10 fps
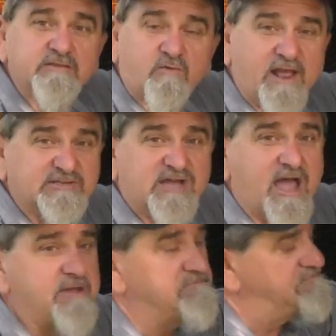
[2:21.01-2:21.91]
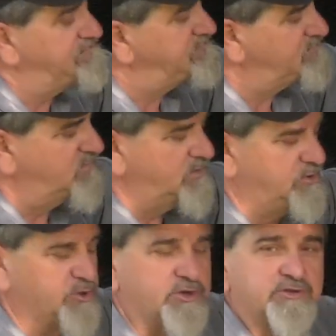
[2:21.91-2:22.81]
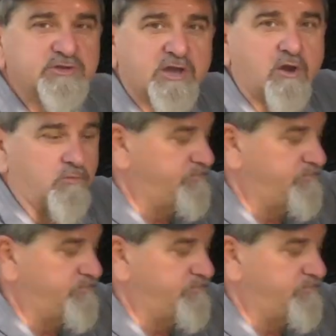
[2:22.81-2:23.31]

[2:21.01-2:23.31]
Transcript: the right type, you're good to go.